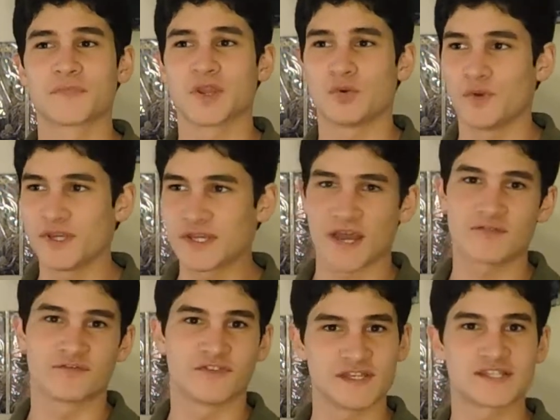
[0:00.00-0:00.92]
we
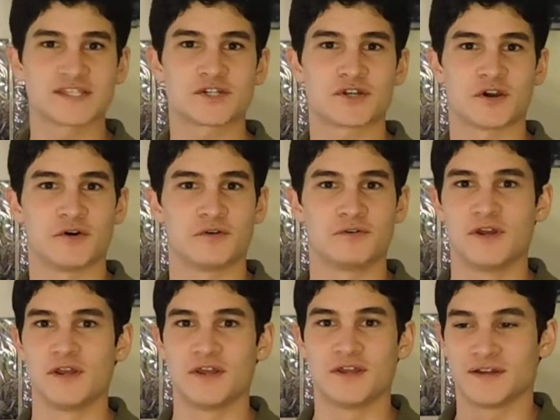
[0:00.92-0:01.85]
have this show.
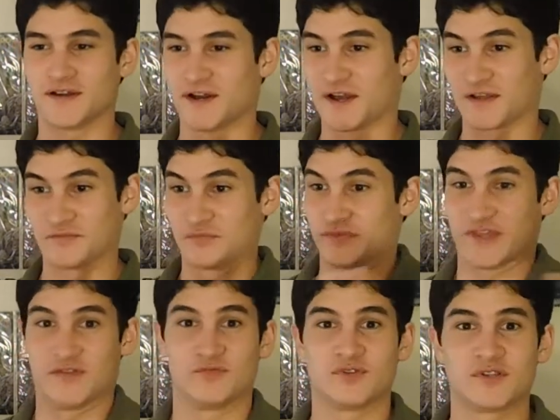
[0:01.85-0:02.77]
They